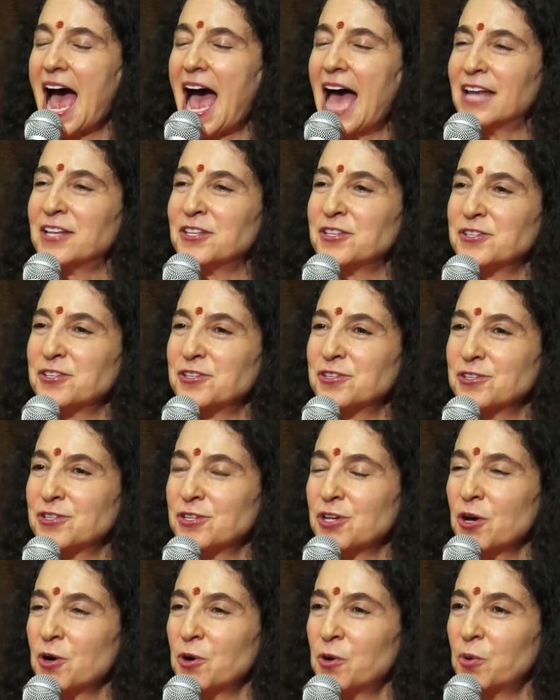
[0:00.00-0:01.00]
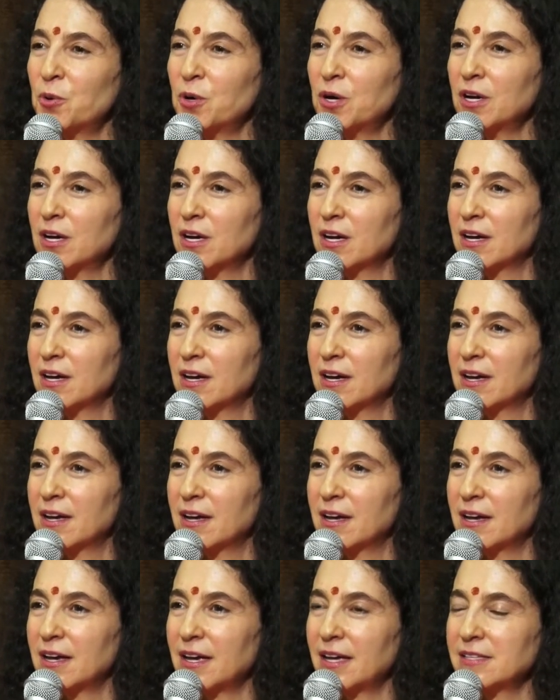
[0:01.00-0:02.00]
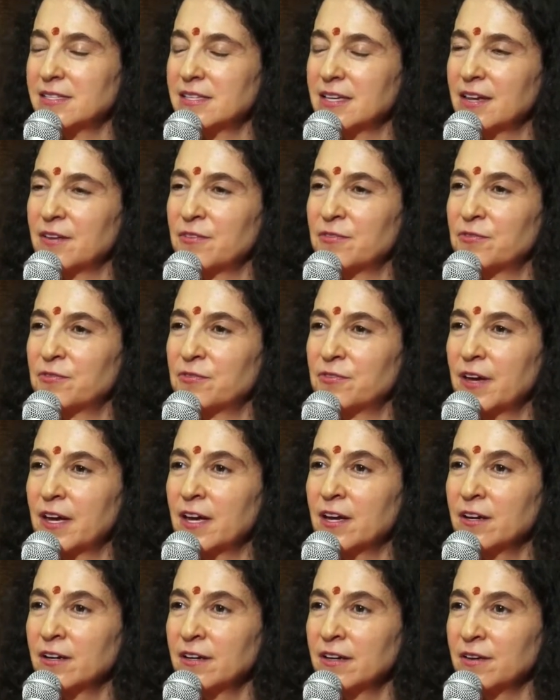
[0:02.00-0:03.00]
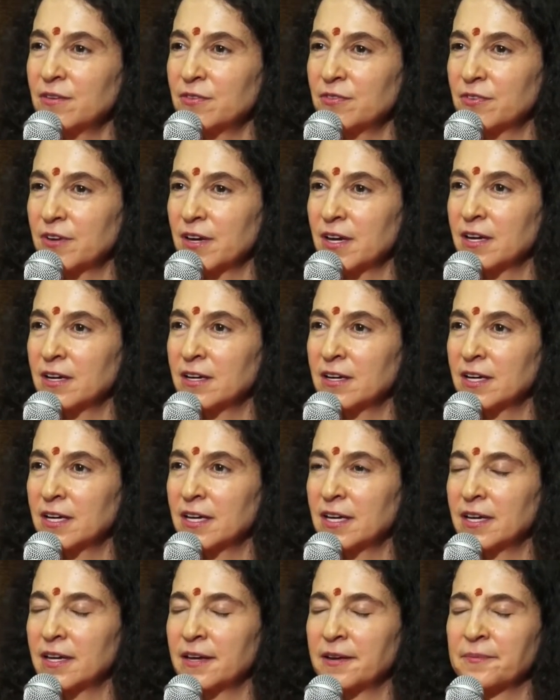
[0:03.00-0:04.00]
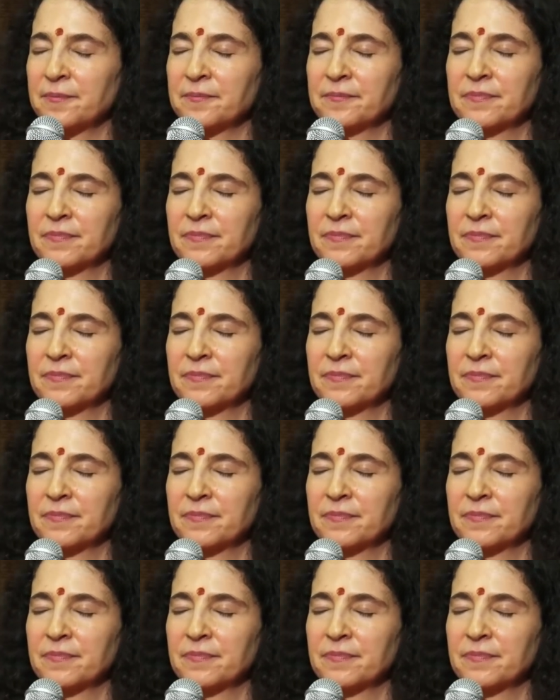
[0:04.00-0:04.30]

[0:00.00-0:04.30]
And so it's a very, very